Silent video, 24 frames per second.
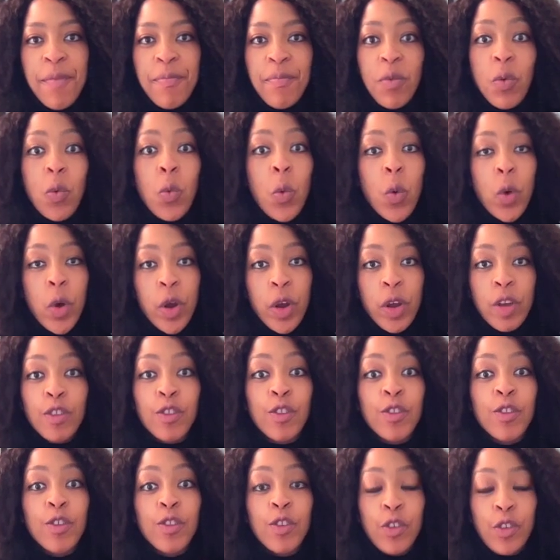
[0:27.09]

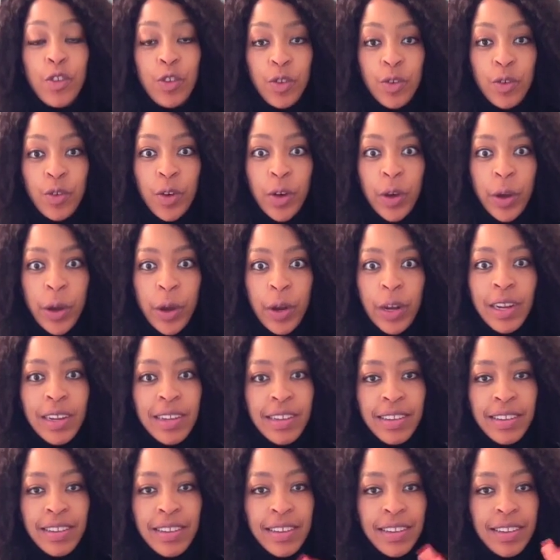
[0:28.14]
Words do
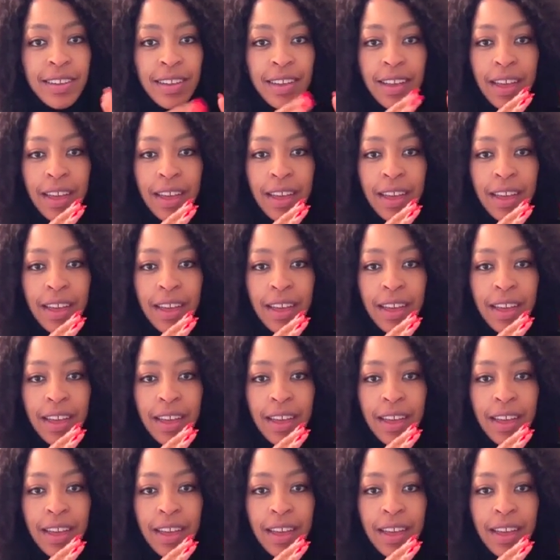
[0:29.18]
hurt.